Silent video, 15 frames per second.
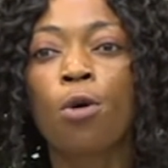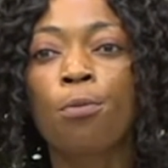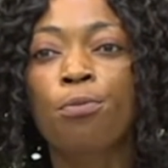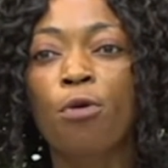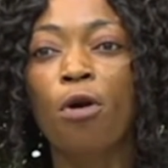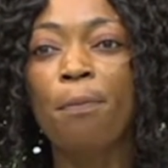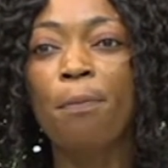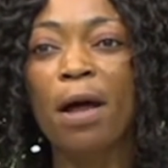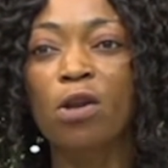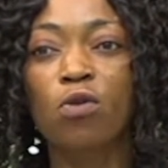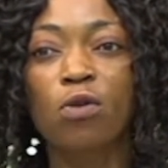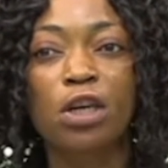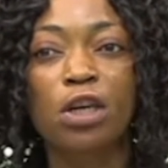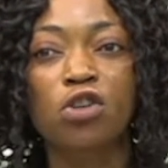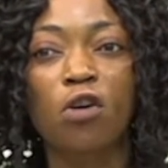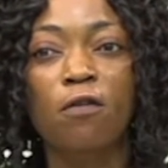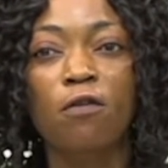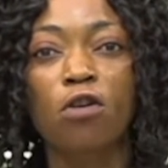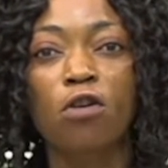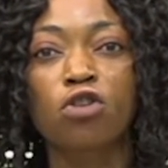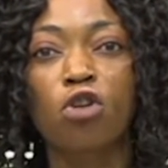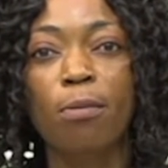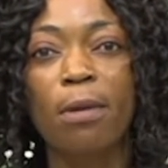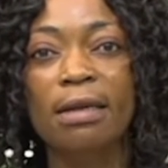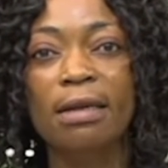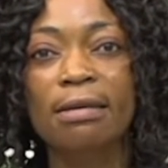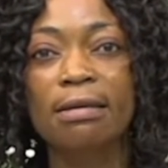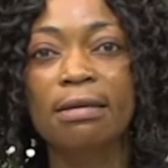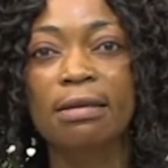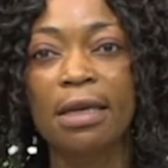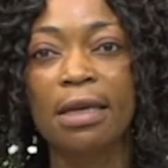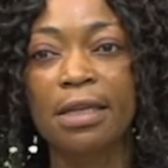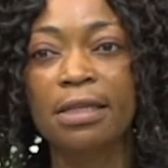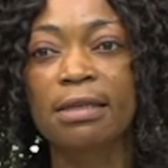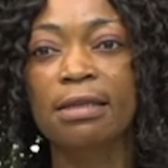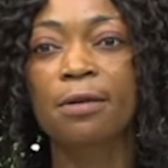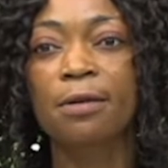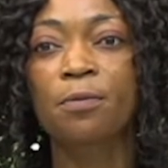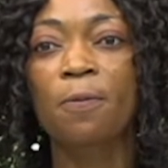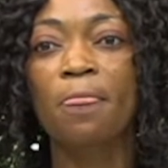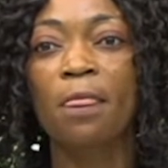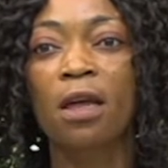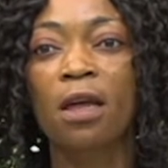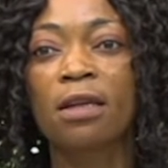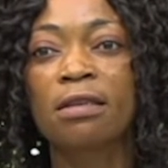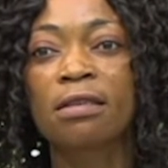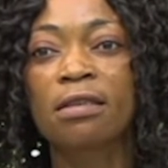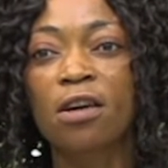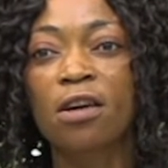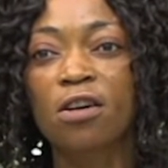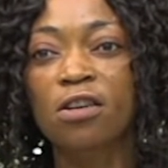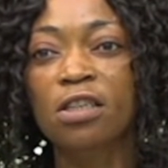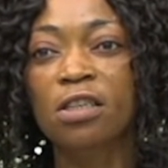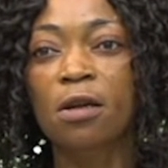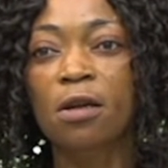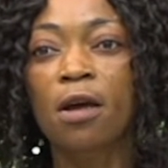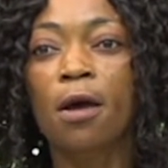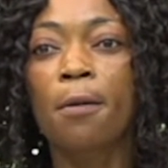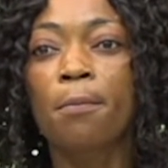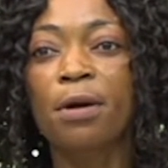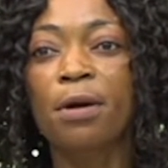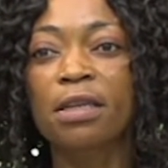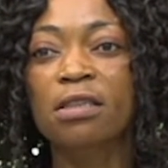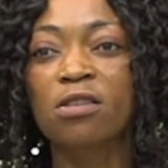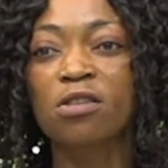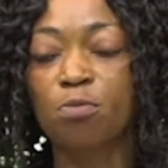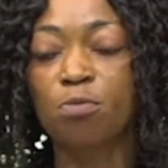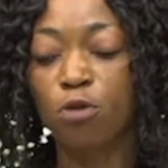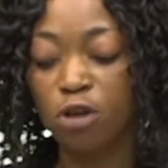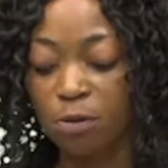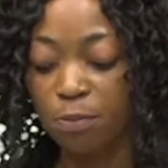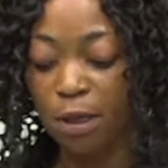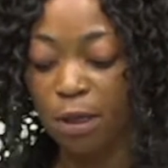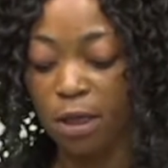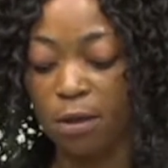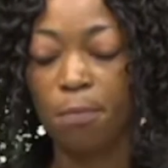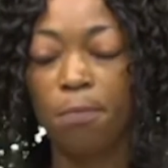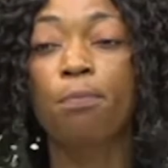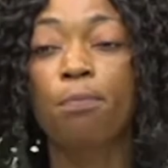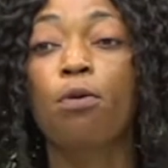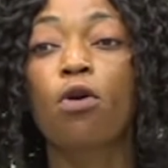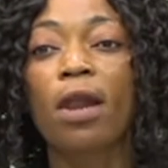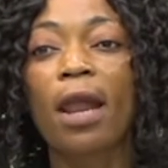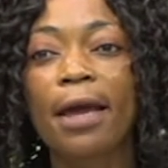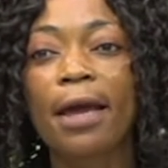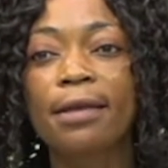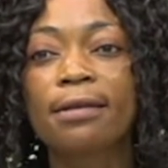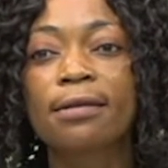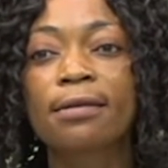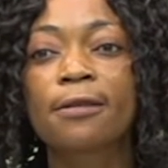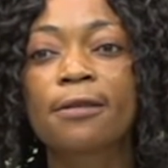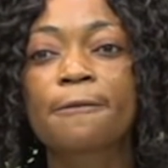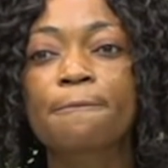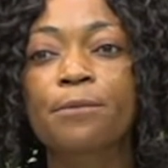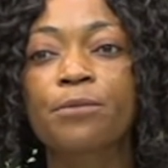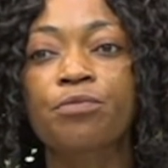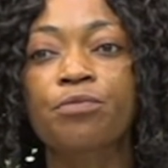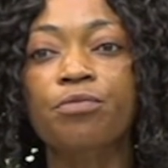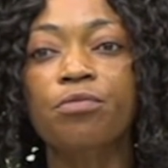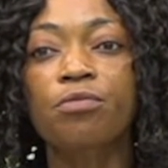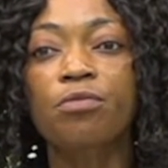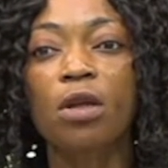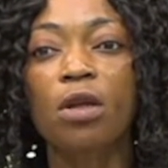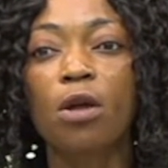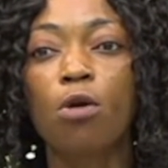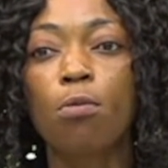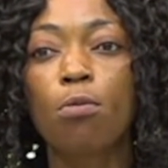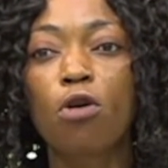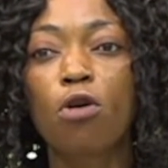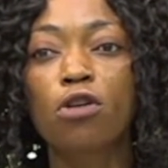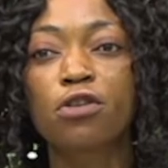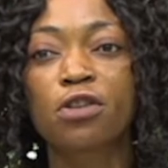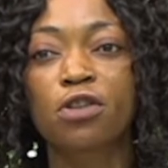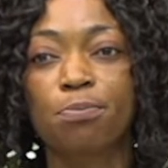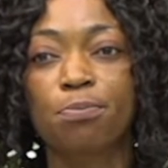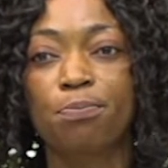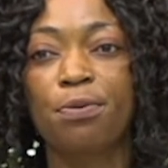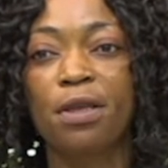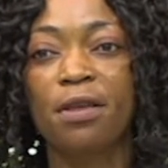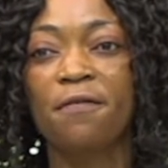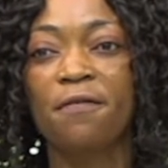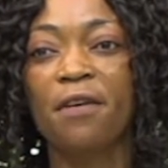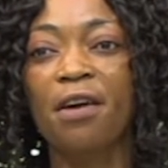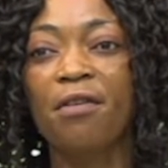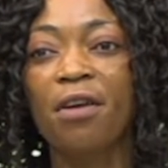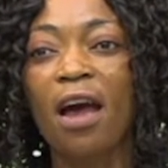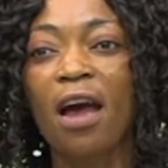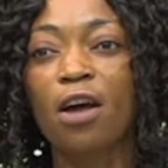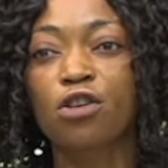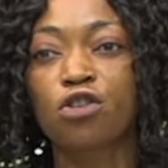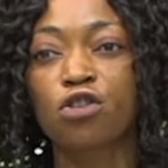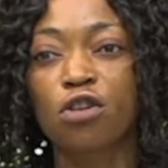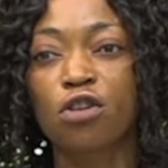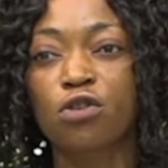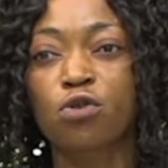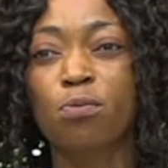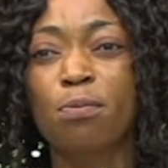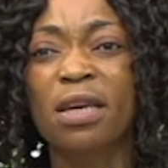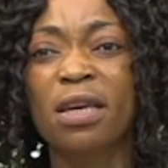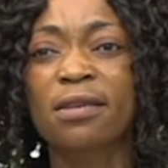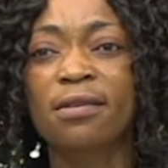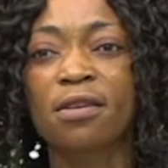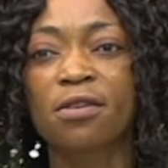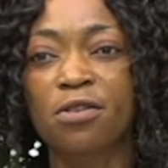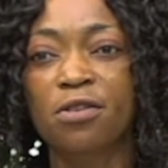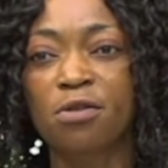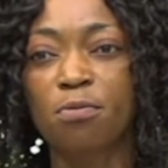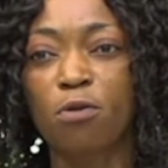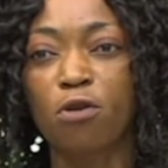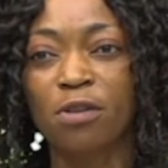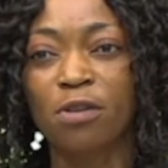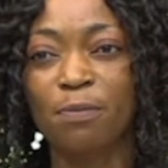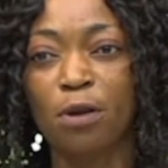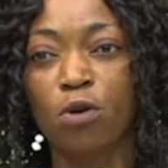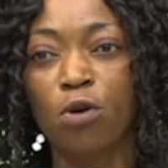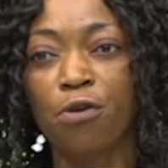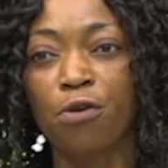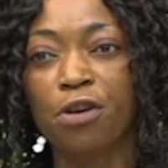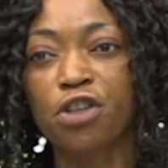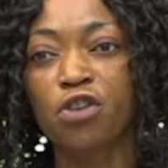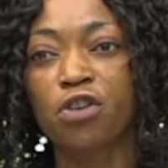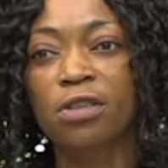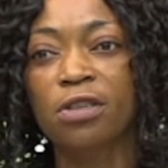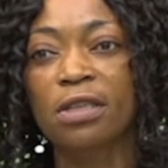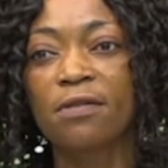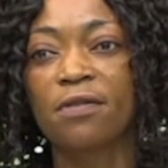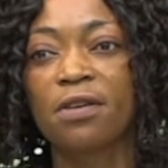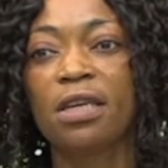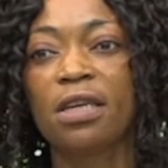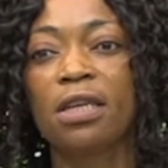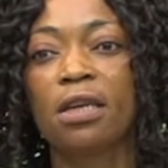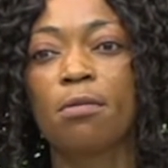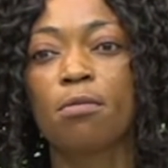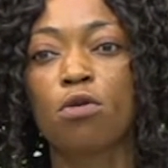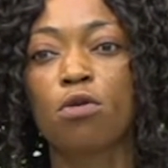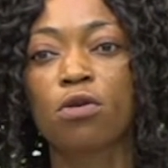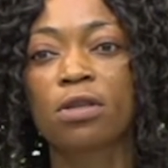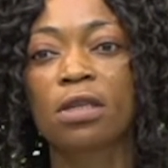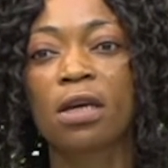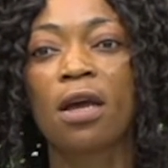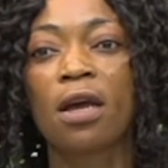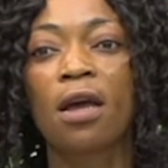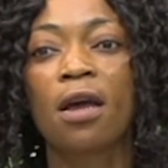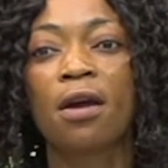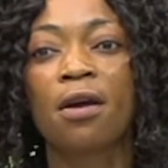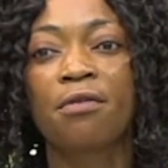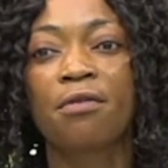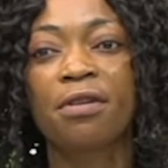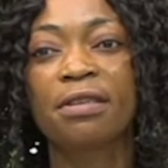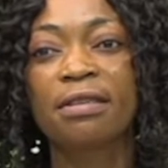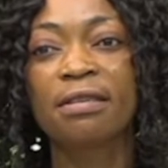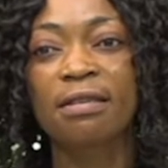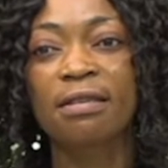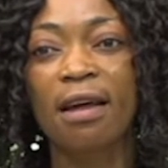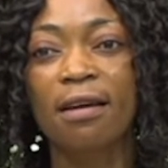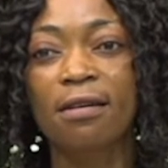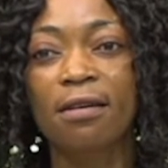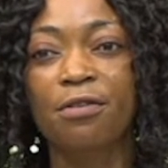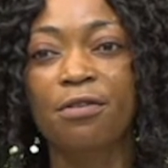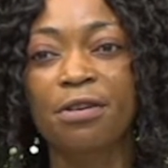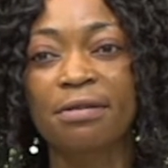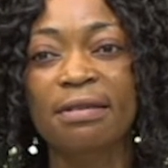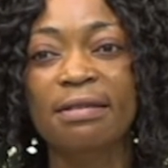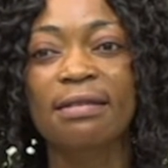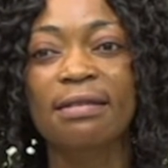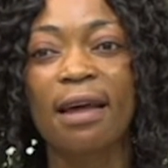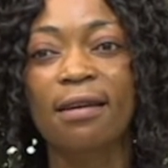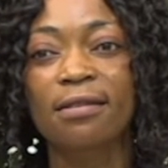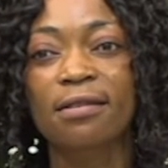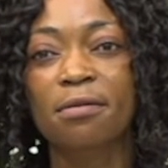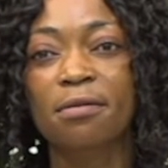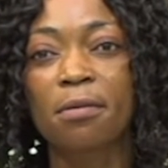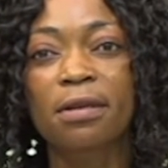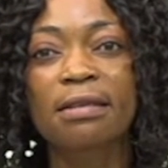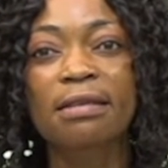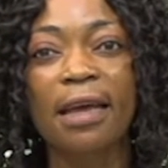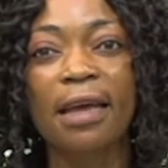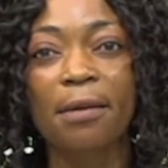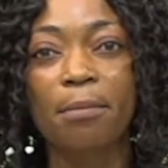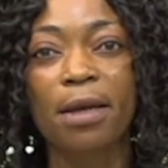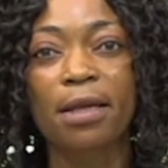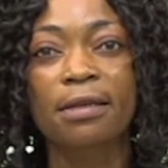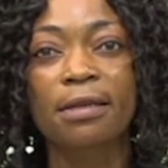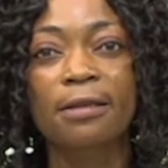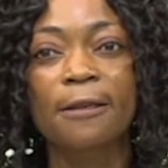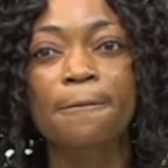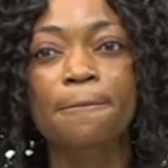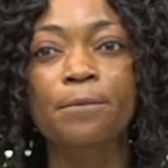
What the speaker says: Proper knowledge of customers' needs. Salespersons must be polite, must be very anxious to make sales, must be courageous even in the most resistance segments,